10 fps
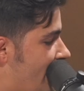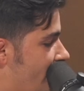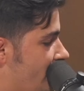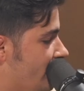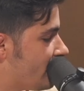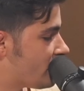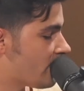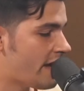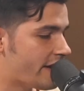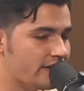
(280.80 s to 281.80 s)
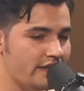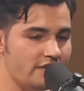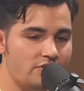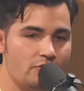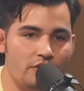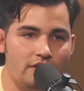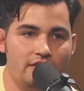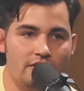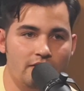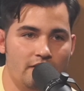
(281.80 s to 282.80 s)
obviously there's a lot of things
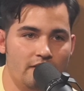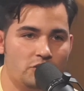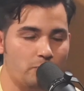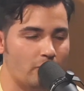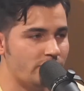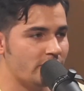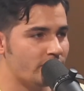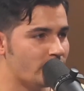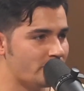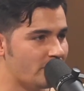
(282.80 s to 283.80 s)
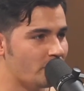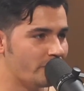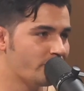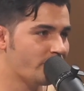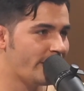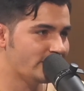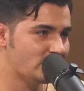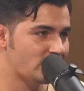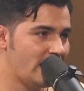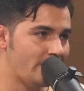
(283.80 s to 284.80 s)
with sports uniforms that wouldn't fly in
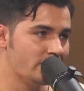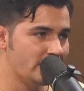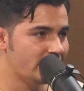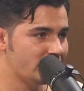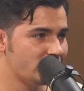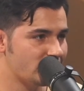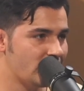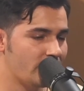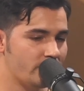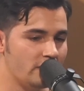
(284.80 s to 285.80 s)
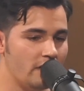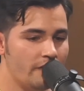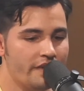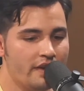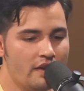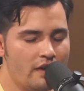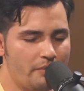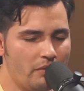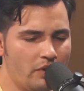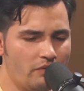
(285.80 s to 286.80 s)
just everyday stuff, yeah. you know.
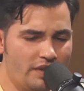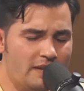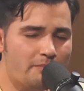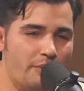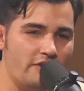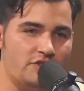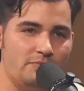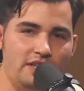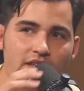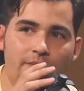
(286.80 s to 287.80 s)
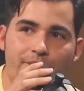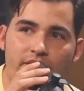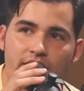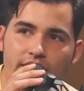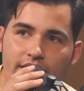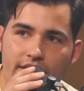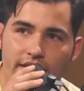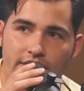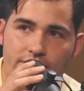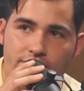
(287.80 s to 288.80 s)
But what really bugs me
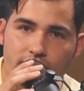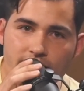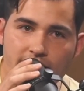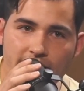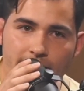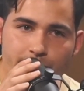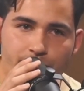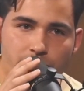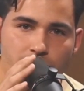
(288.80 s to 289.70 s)
is that